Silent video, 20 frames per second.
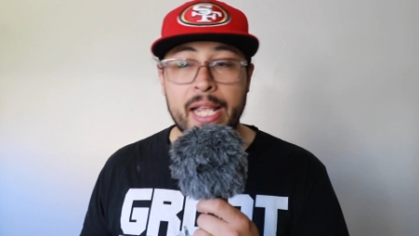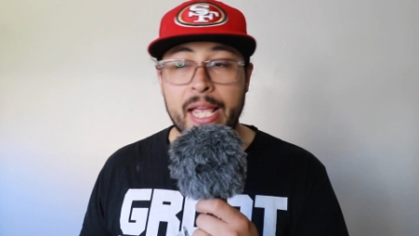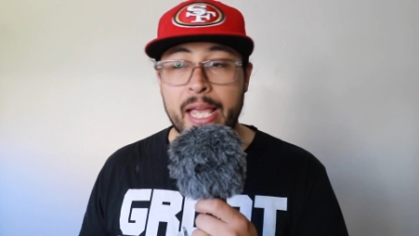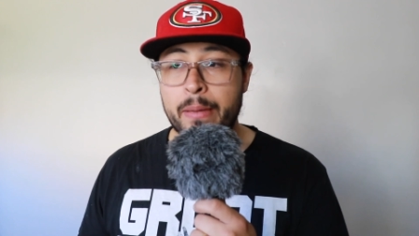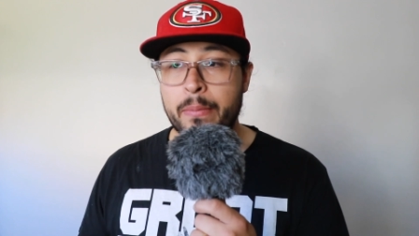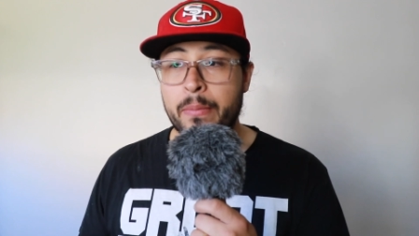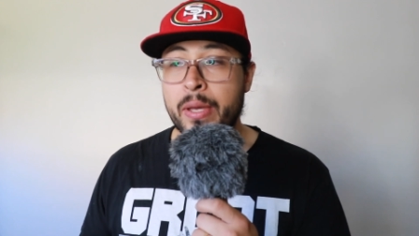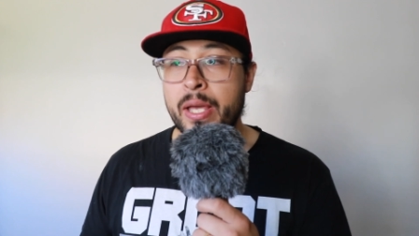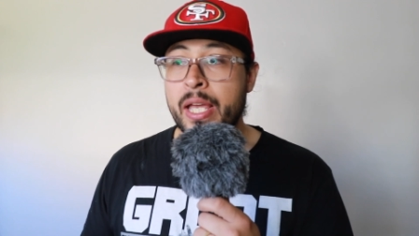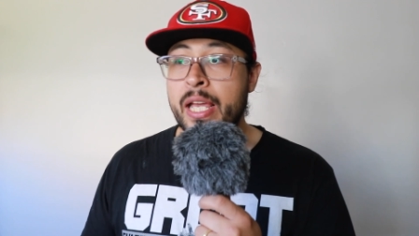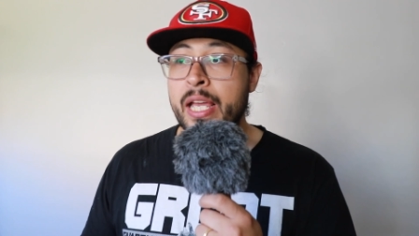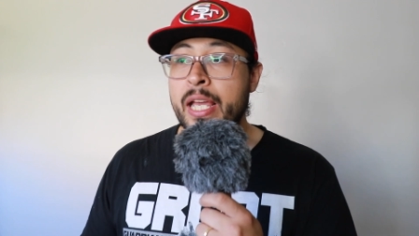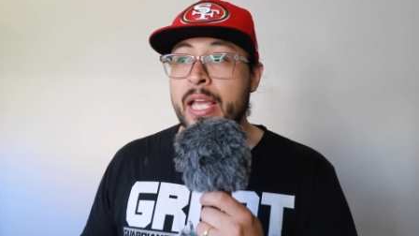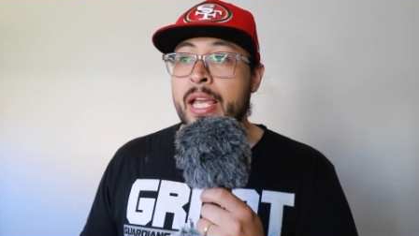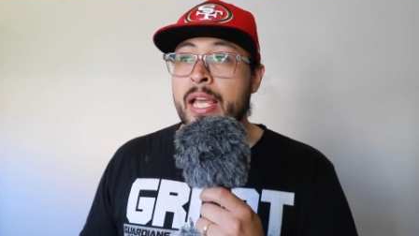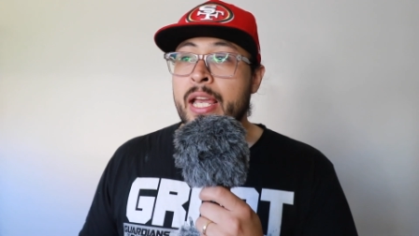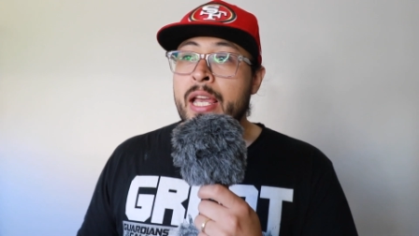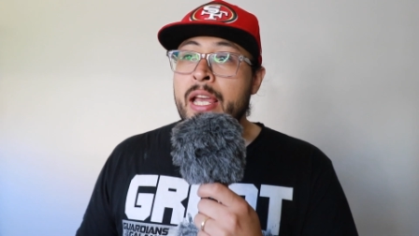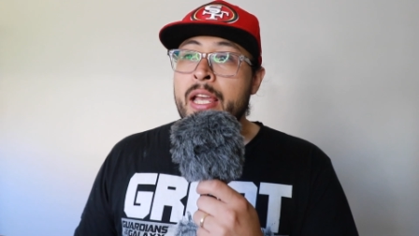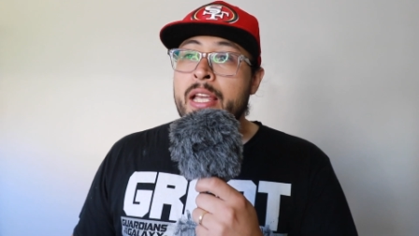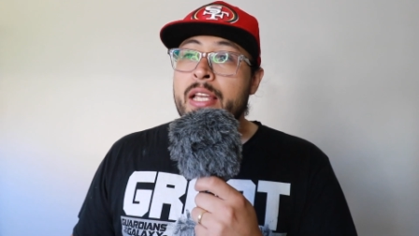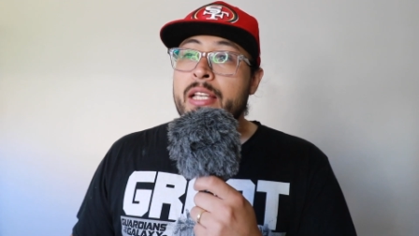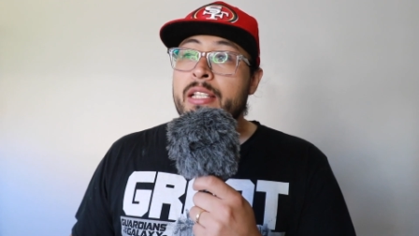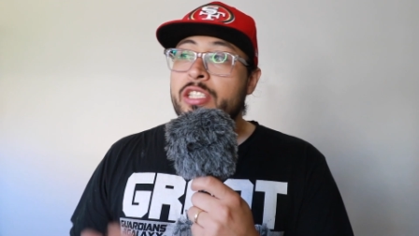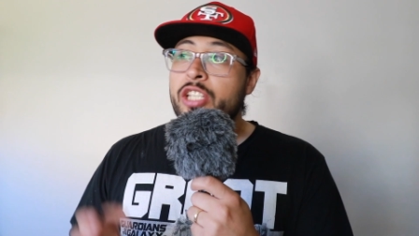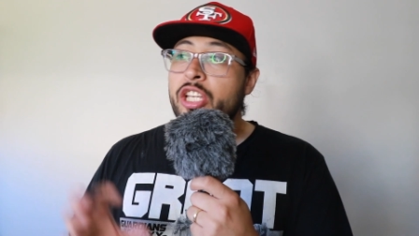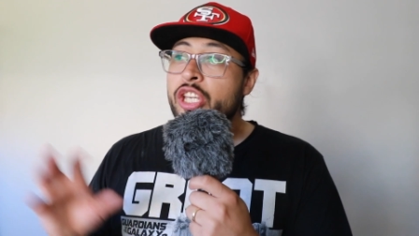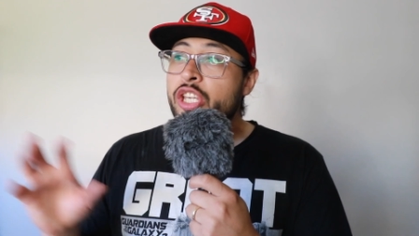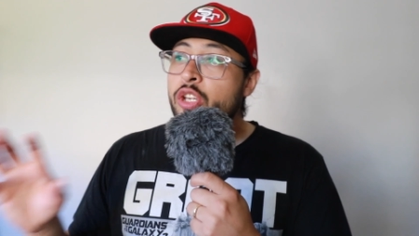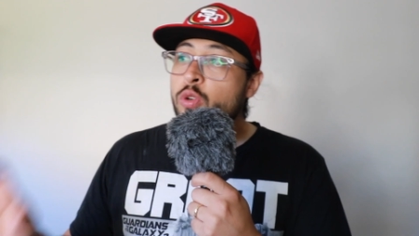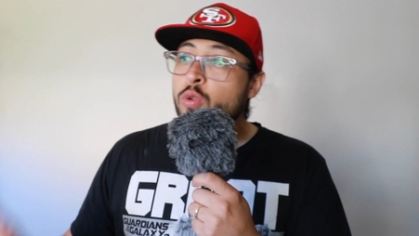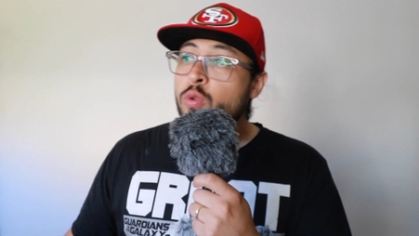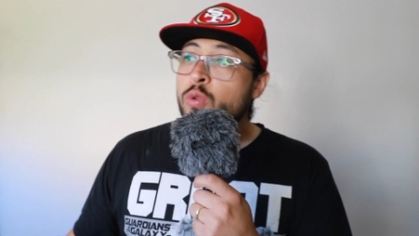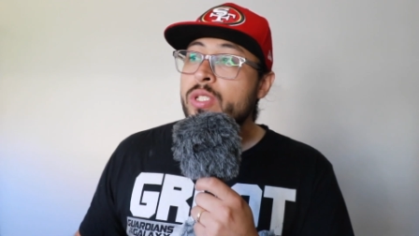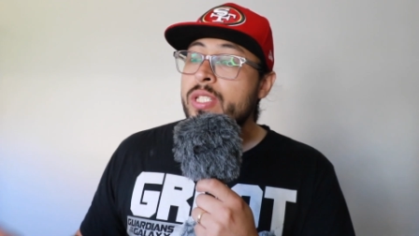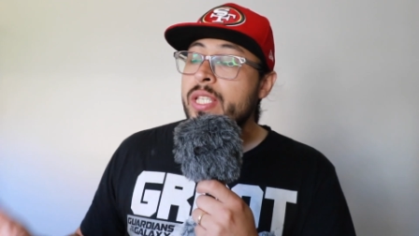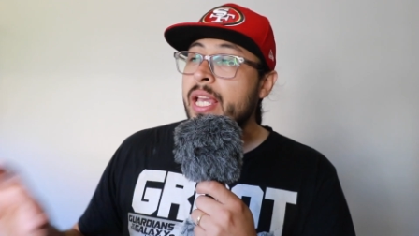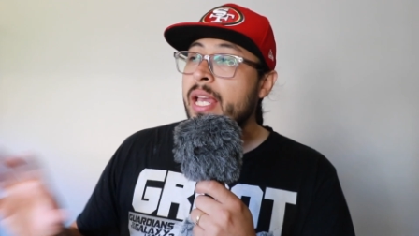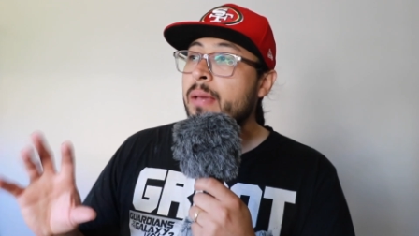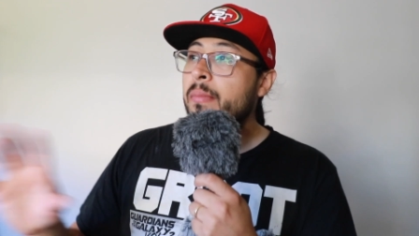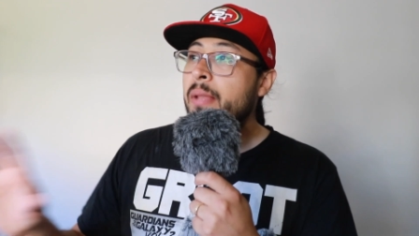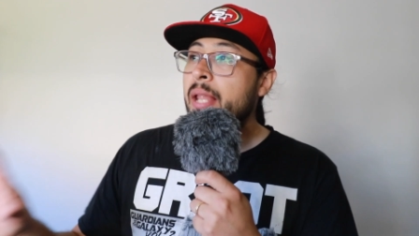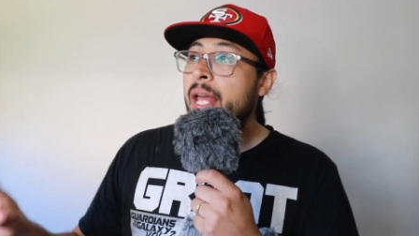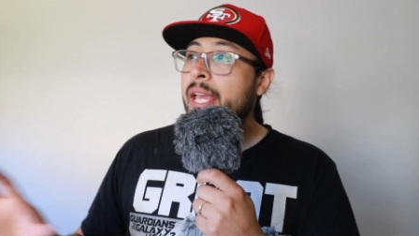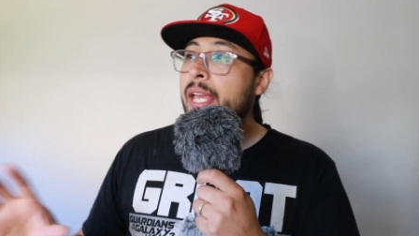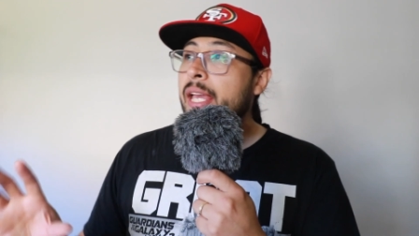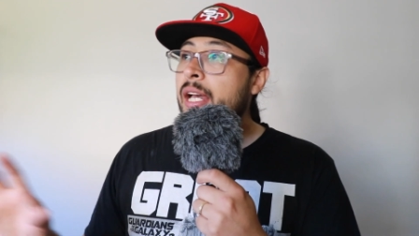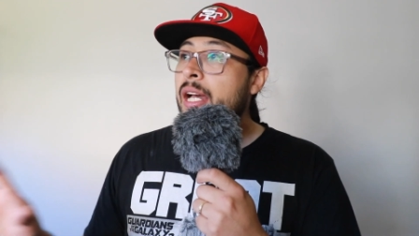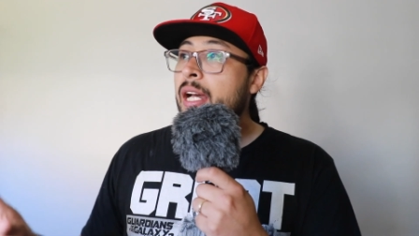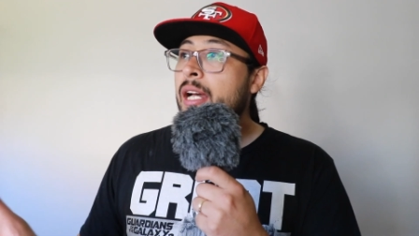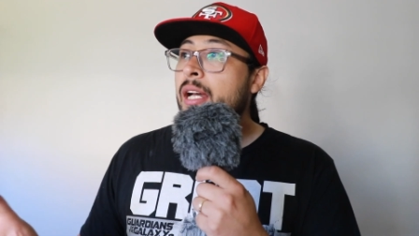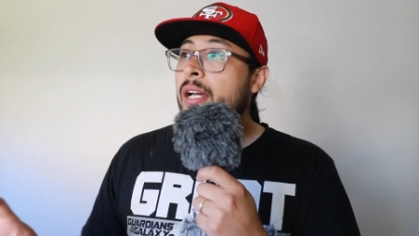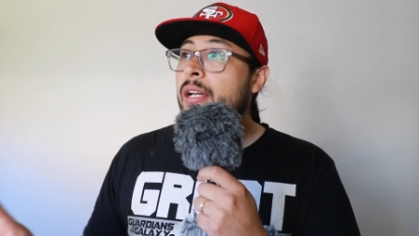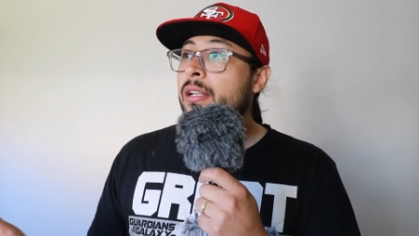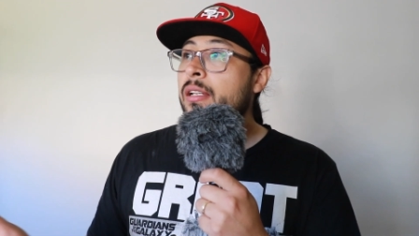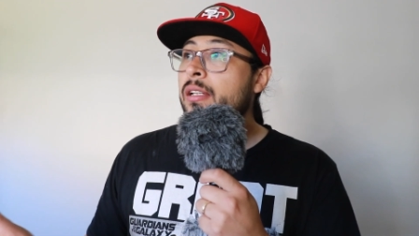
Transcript: him to use him like those